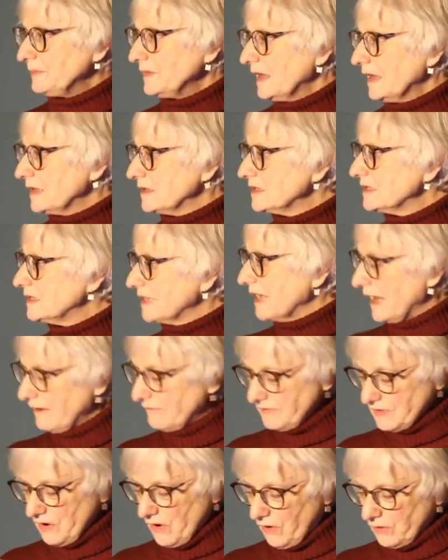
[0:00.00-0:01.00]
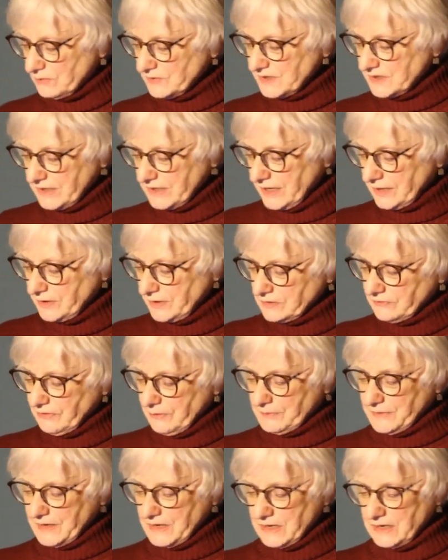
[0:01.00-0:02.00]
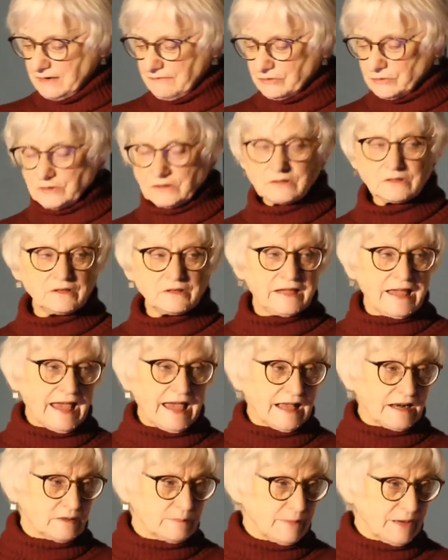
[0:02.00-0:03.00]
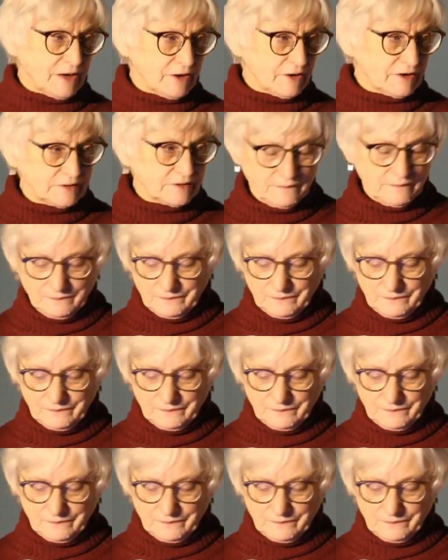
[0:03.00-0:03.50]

and save the homesteaders from the evil cattle baron,